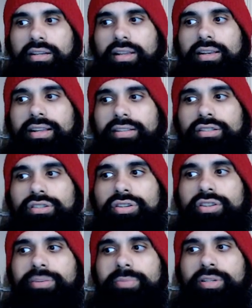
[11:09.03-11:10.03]
Listen to
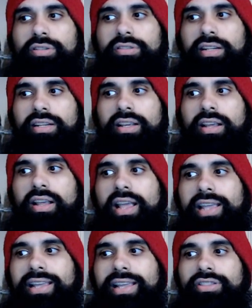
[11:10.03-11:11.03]
their music.
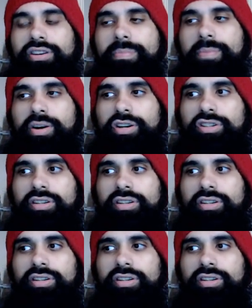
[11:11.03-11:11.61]
Get their merch.